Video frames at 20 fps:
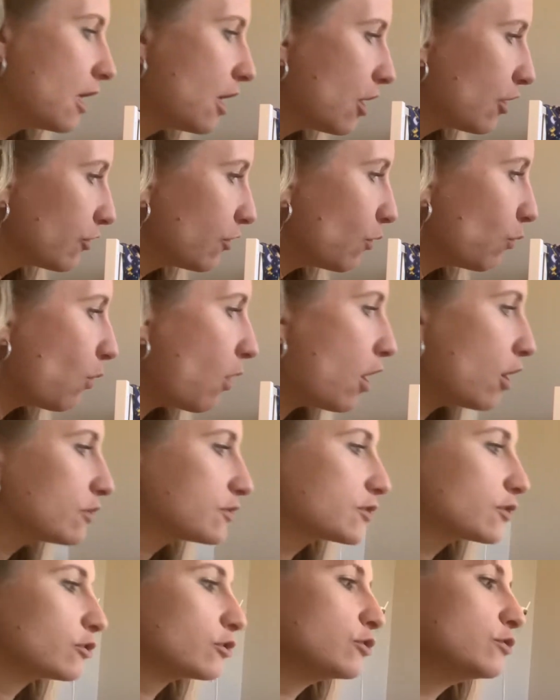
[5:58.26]
The
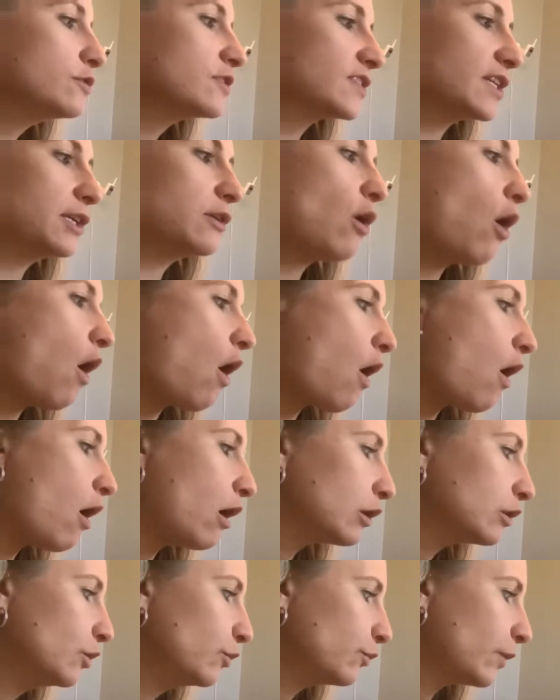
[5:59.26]
walls loosen
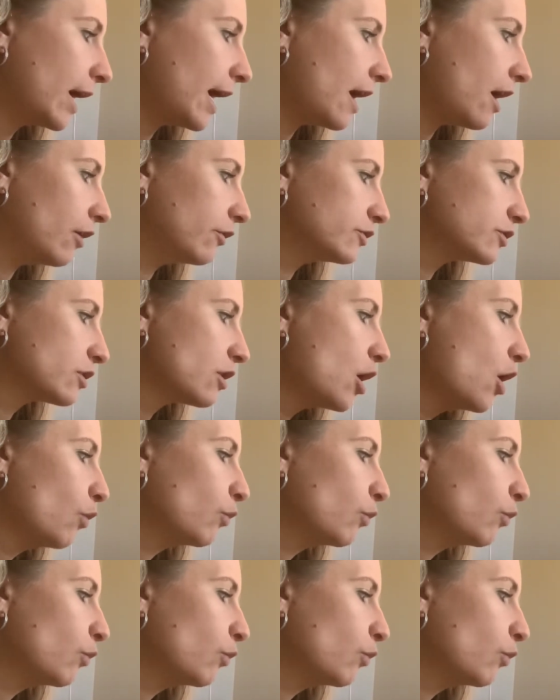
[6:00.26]
all around.